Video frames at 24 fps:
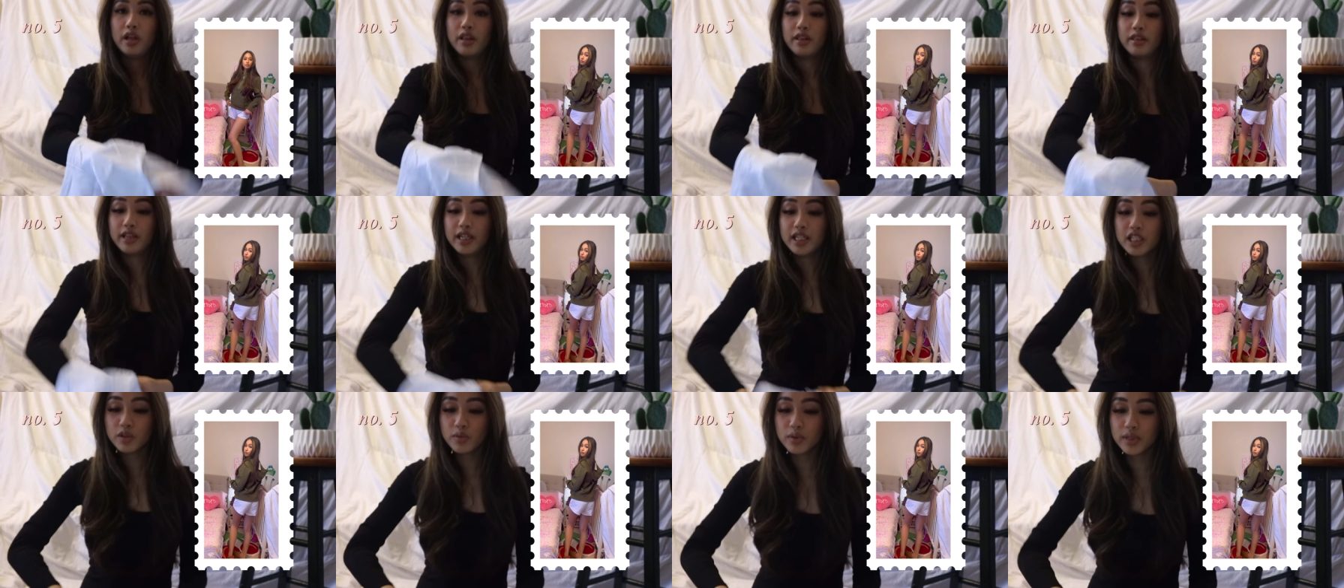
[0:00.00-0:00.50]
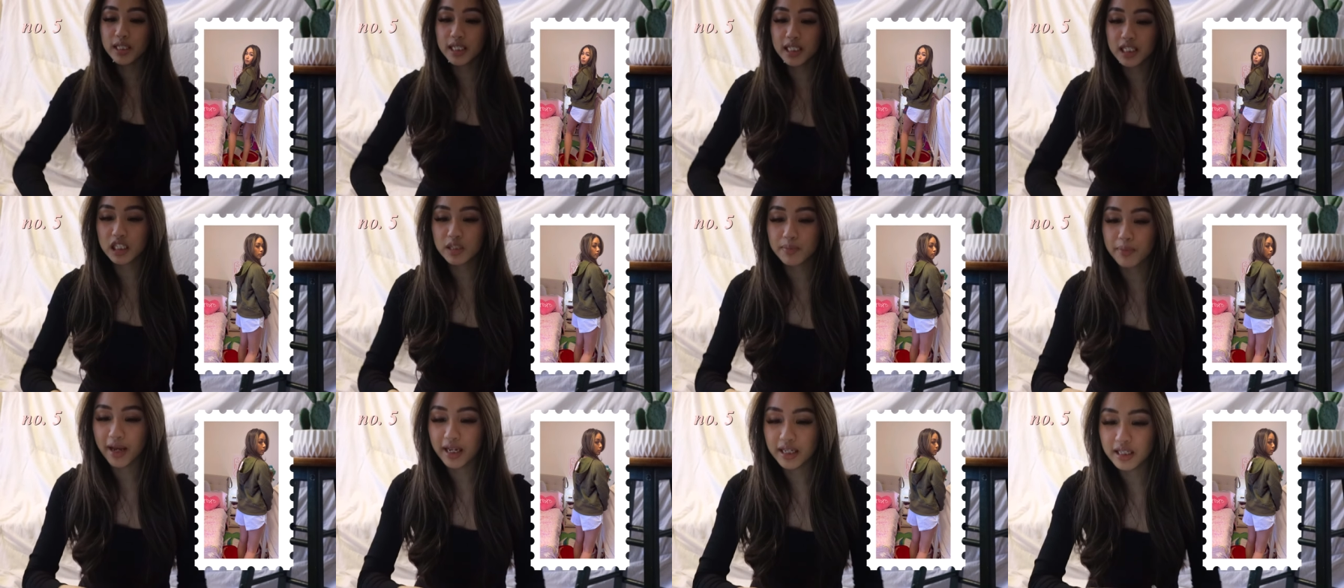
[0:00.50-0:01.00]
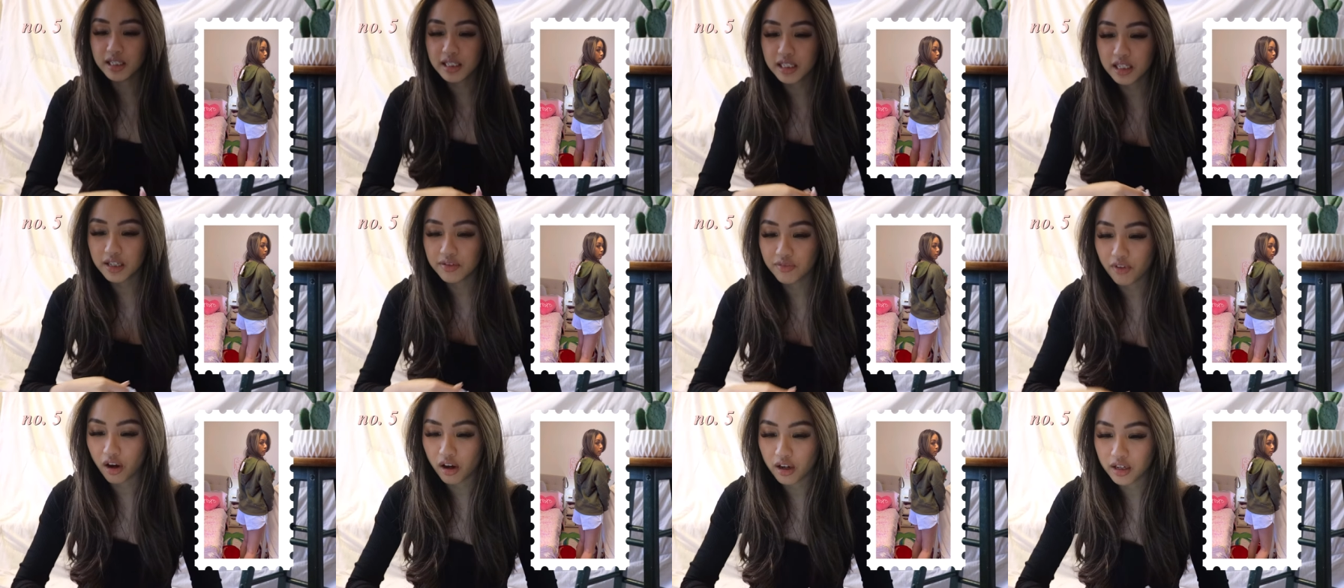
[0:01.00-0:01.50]
this was
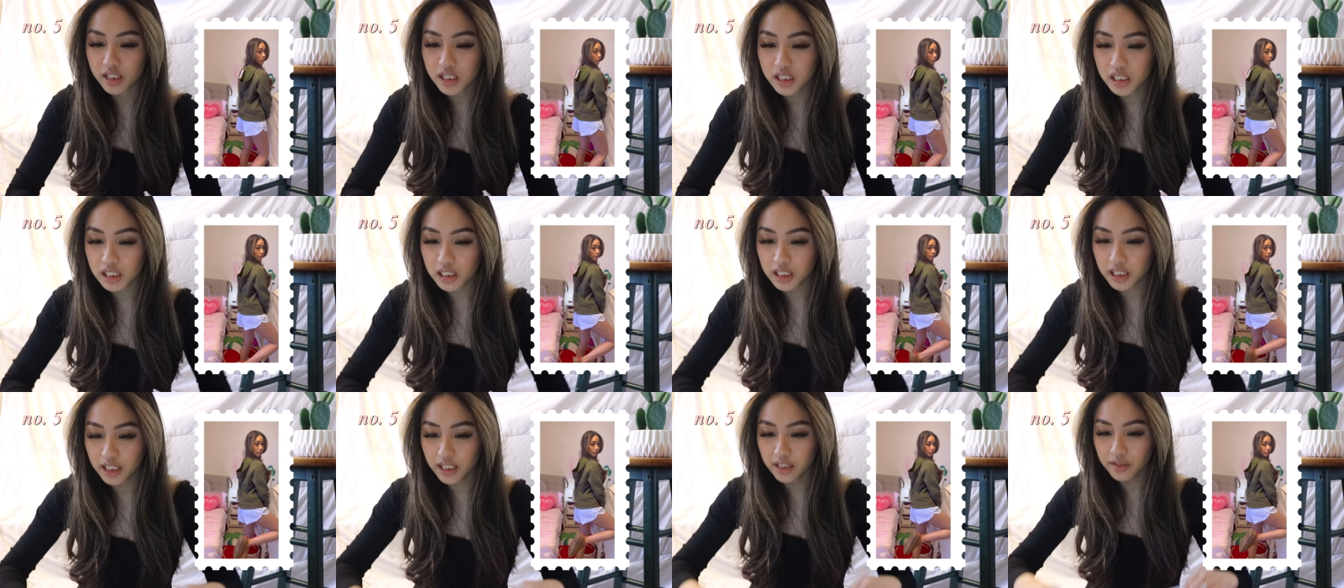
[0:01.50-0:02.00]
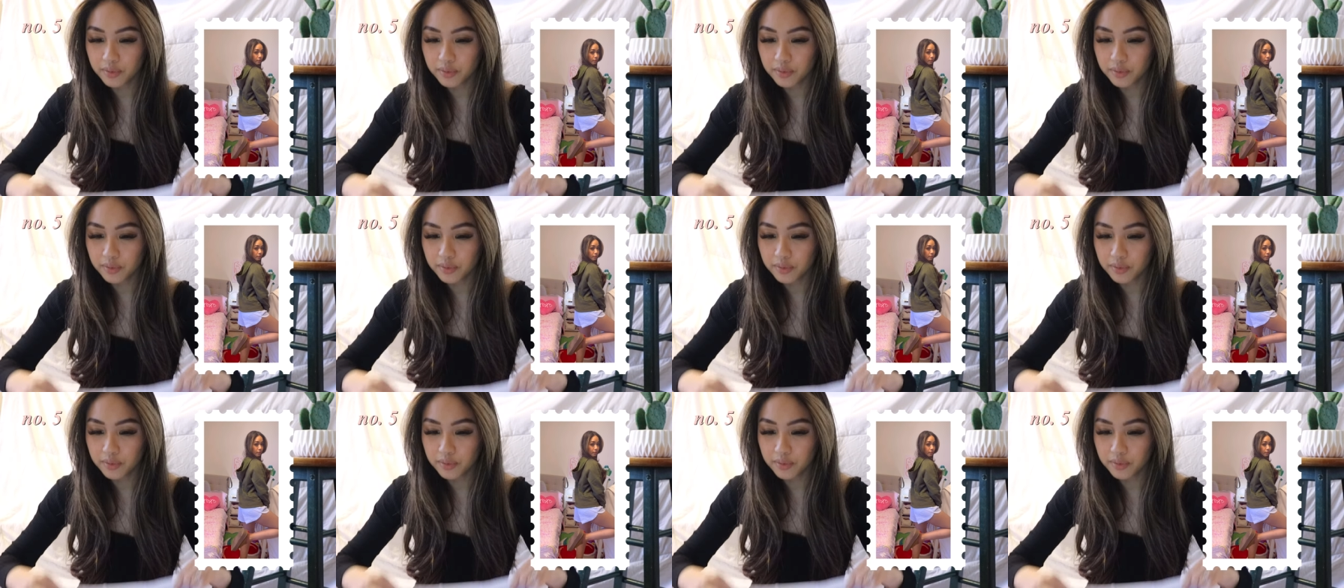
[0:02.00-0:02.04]
expensive, honestly.